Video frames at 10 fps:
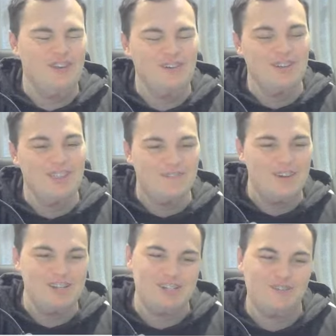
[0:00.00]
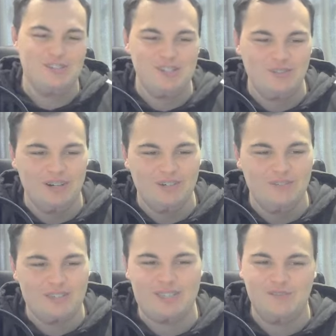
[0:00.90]
you, in that matchup, which is why it
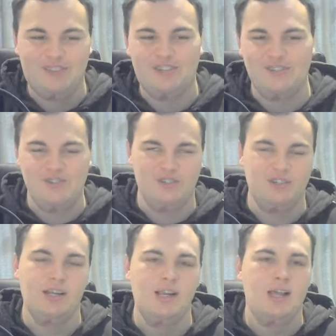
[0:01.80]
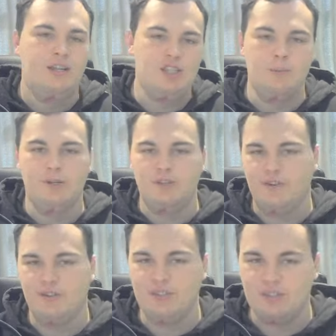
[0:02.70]
was a split decision. Damage
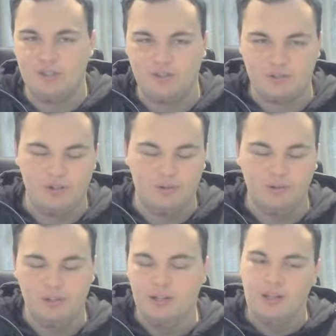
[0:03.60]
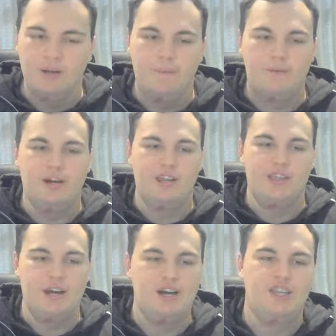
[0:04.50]
versus control. Kind of
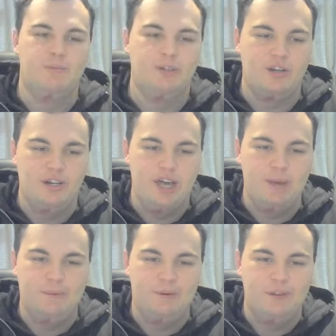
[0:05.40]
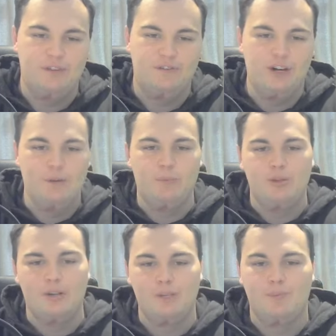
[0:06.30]
that argument kind of happened in that fight. But
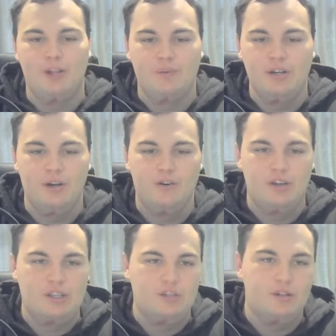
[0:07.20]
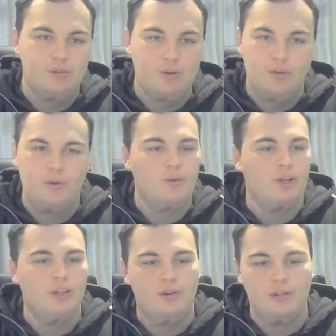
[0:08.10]
Jonas Bilharinho, I, I do go through and
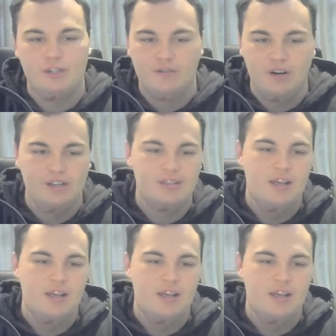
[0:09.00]
I look at his fight.